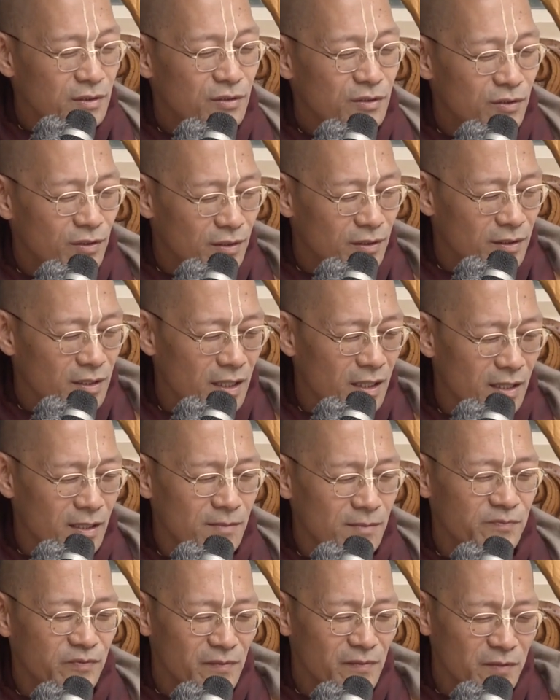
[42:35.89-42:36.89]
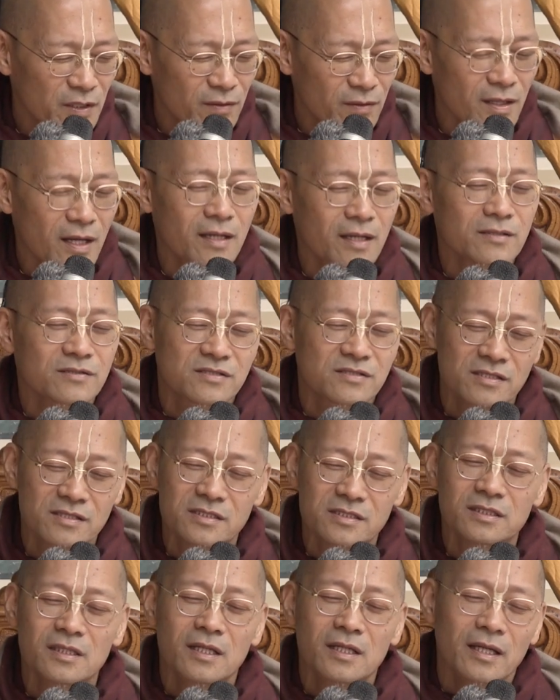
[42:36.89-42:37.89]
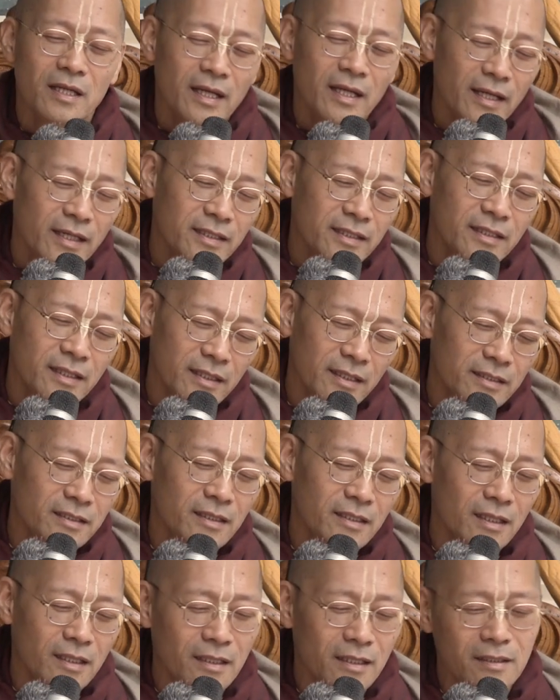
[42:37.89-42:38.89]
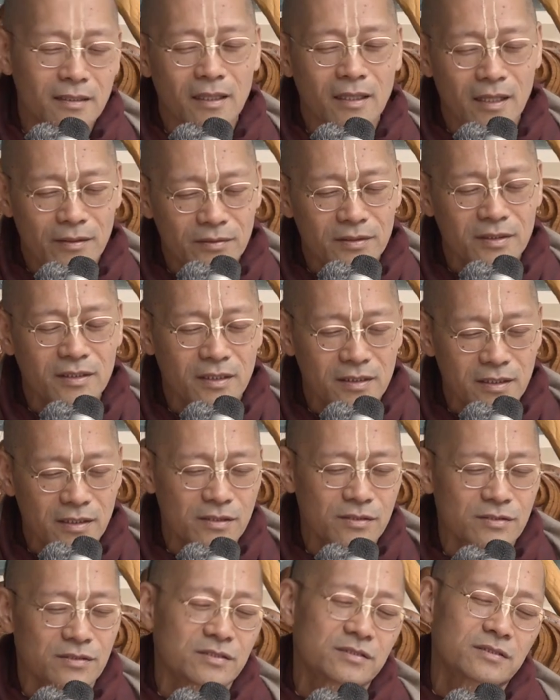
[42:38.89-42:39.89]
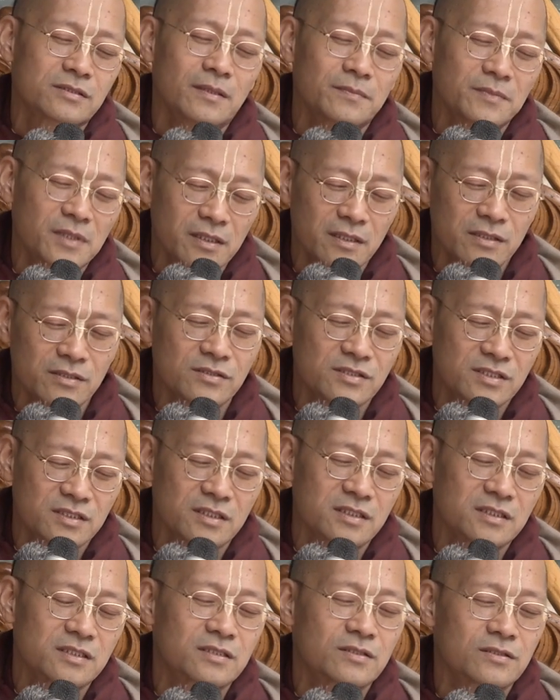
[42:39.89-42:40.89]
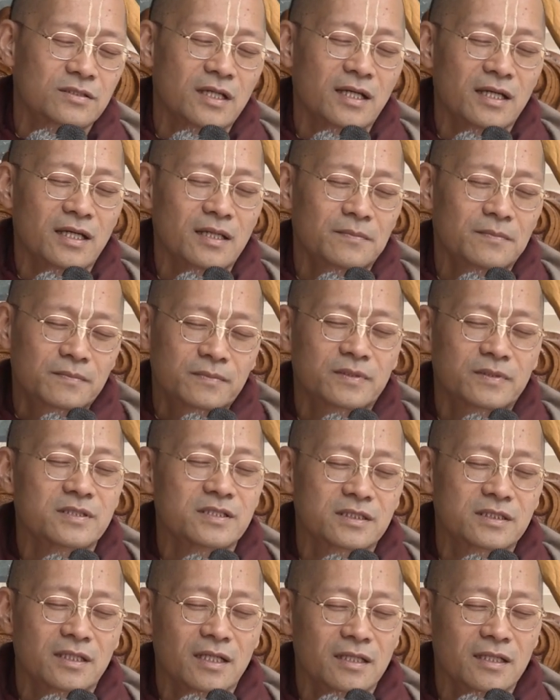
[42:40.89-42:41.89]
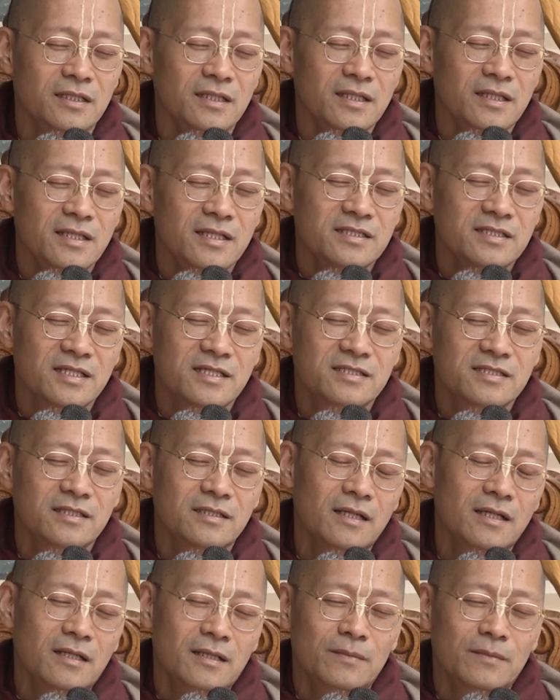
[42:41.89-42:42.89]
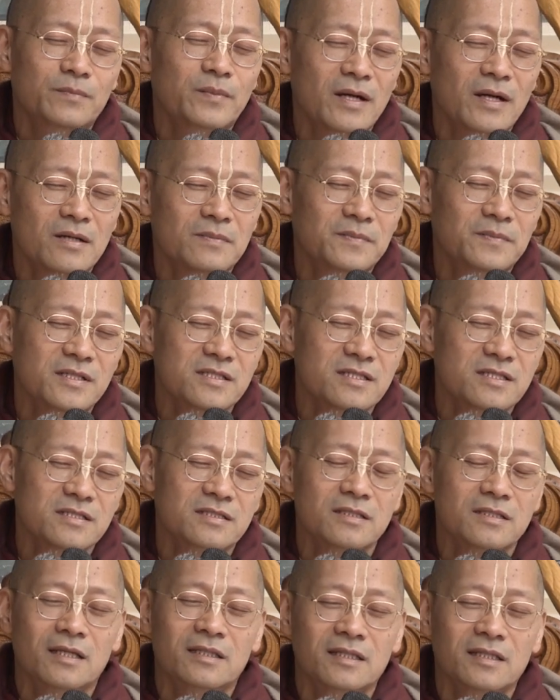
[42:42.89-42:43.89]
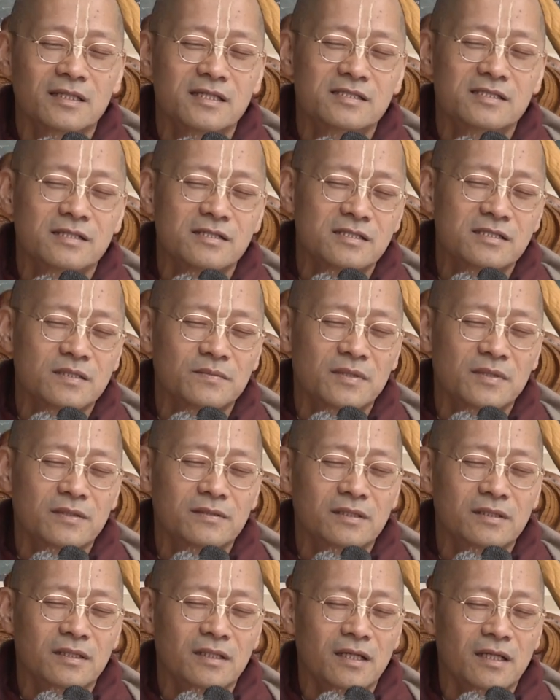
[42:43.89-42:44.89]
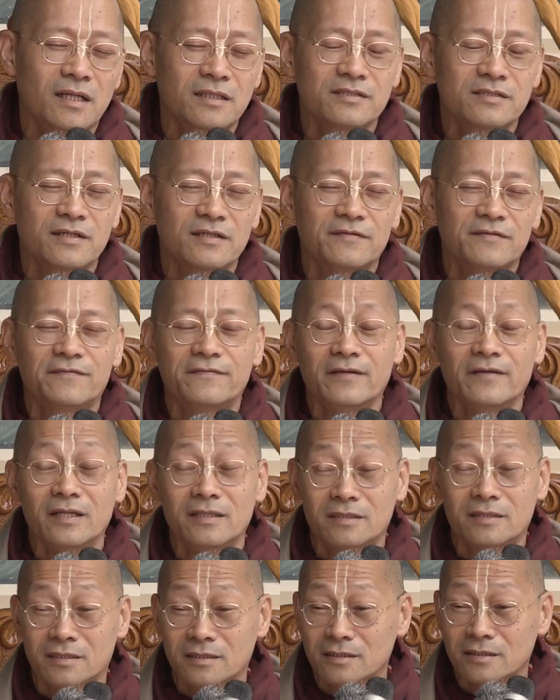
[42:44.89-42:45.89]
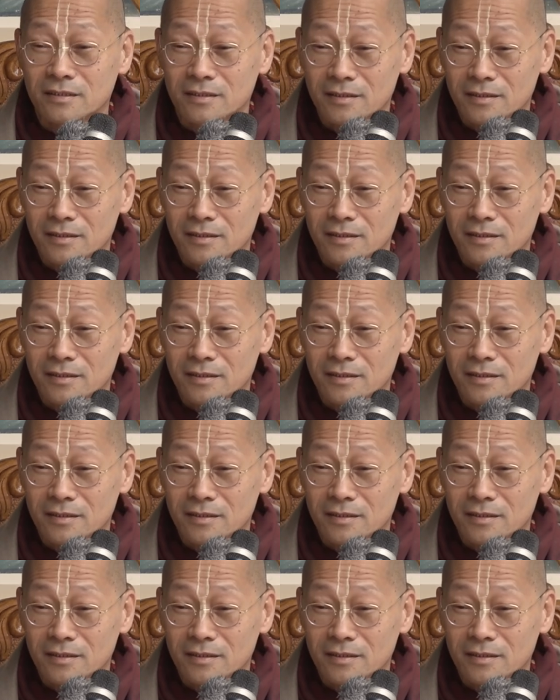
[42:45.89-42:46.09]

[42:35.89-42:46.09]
to your house from your houses, and I'm gonna use this to tie up Krishna. He says, Prabhupada says, at least there is about 100 feet